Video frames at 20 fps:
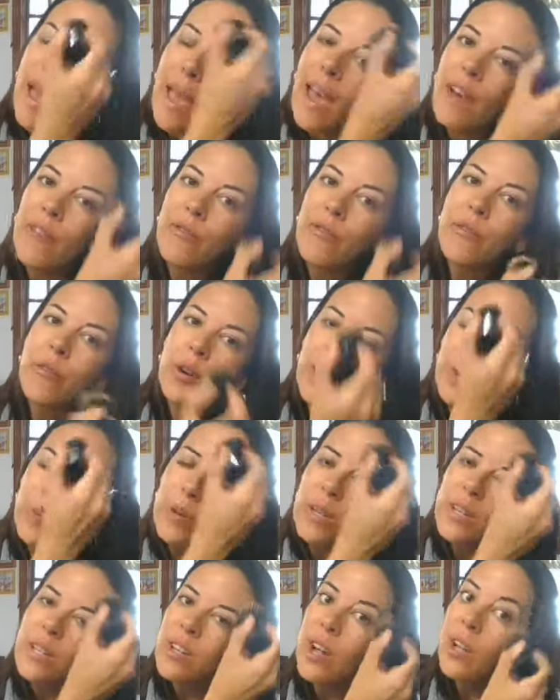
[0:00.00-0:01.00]
At
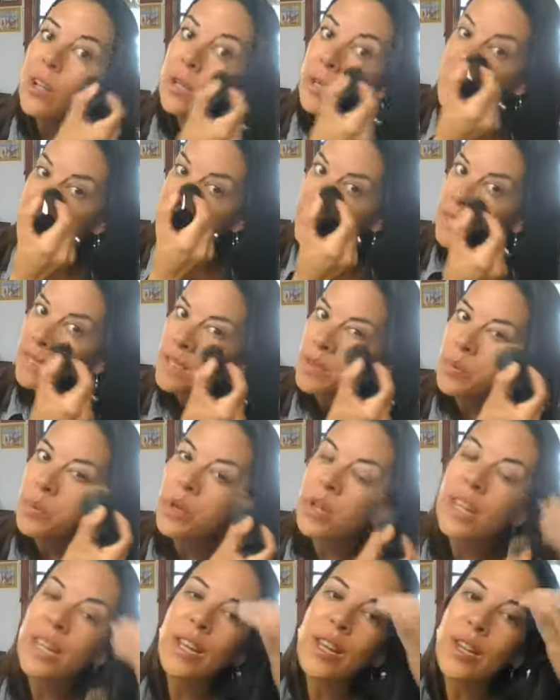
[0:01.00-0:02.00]
$41, that's a
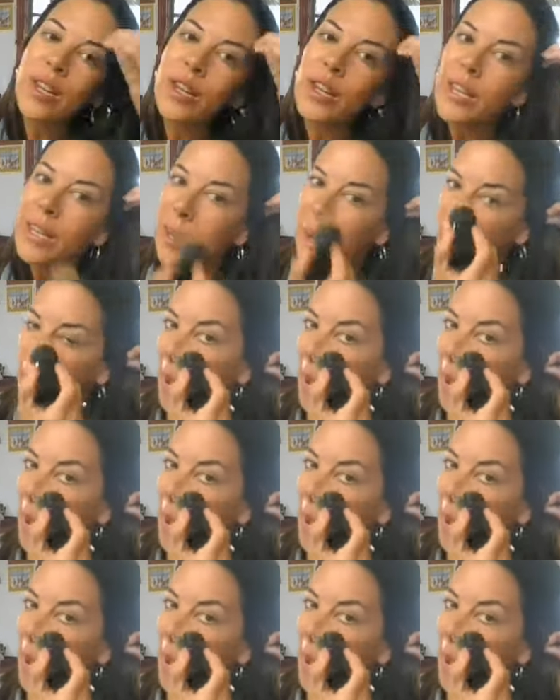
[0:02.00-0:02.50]
pretty good